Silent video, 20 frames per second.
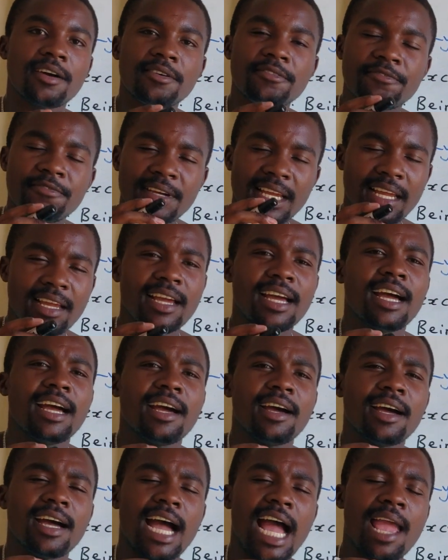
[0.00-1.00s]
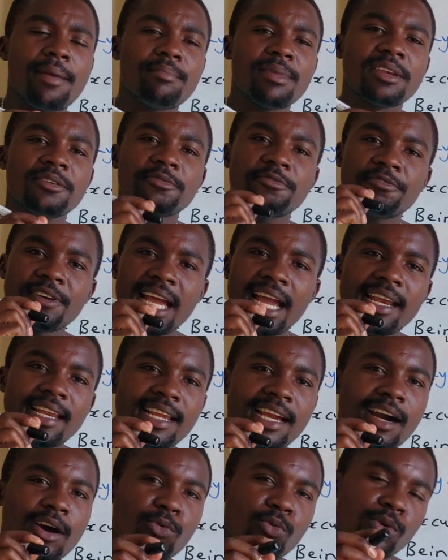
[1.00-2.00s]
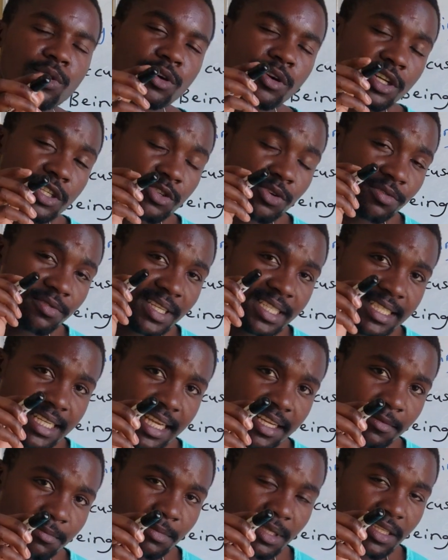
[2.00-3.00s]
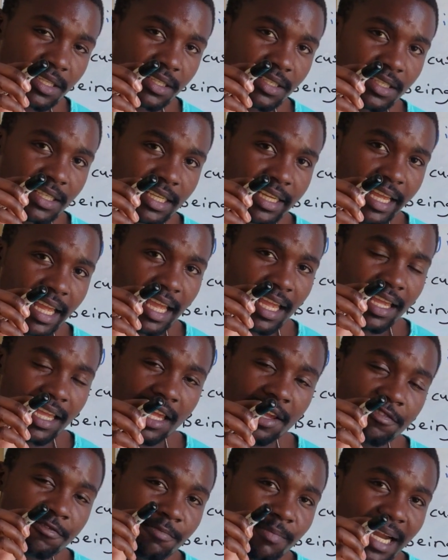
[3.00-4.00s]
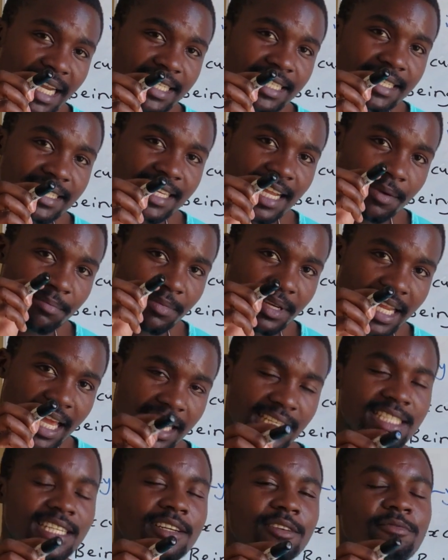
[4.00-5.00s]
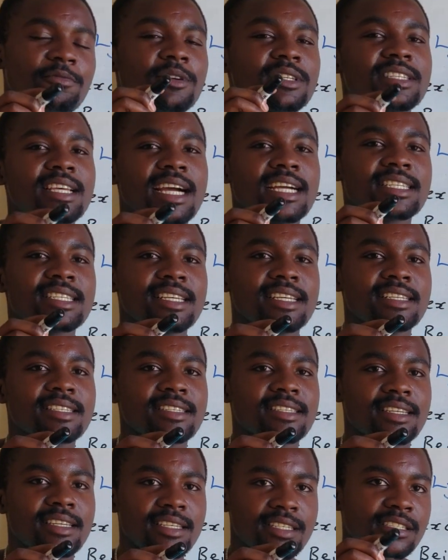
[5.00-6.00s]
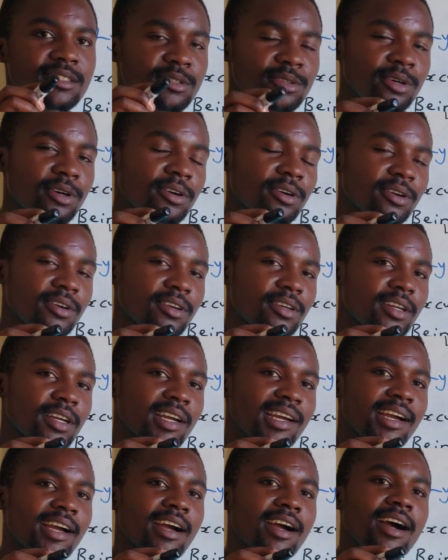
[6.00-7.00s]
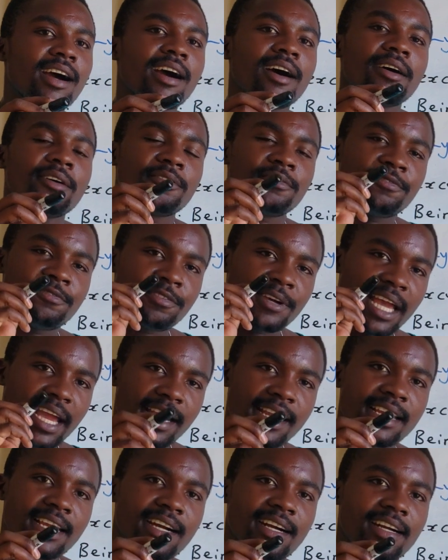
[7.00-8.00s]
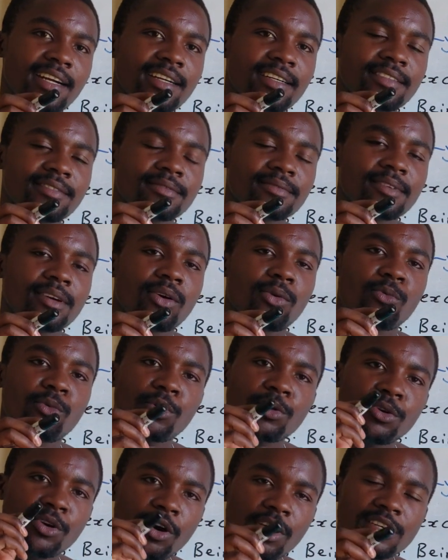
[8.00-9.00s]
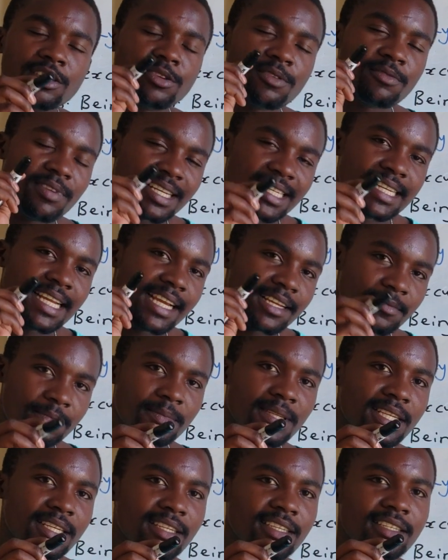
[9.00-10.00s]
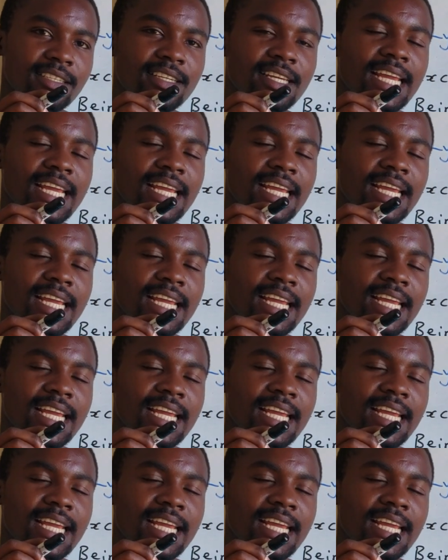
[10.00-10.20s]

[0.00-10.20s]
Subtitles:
failure will not overtake me if my determination for success is strong. Failure will not overtake me